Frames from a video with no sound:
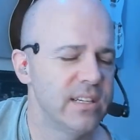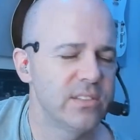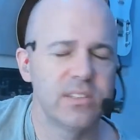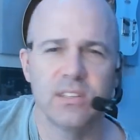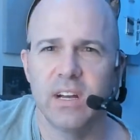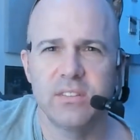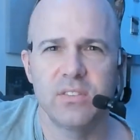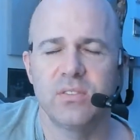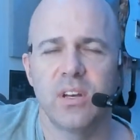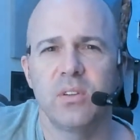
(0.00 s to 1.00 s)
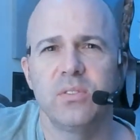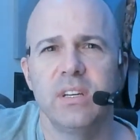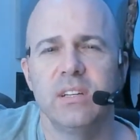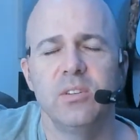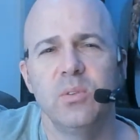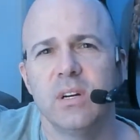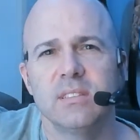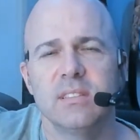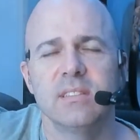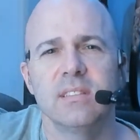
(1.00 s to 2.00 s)
There are lots of subtlety and
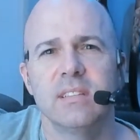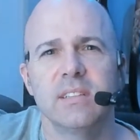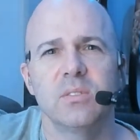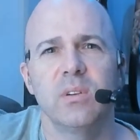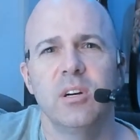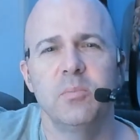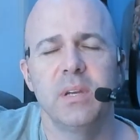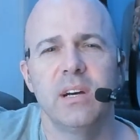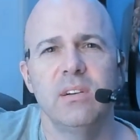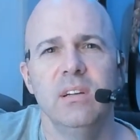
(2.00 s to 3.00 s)
nuances and things that will help you out.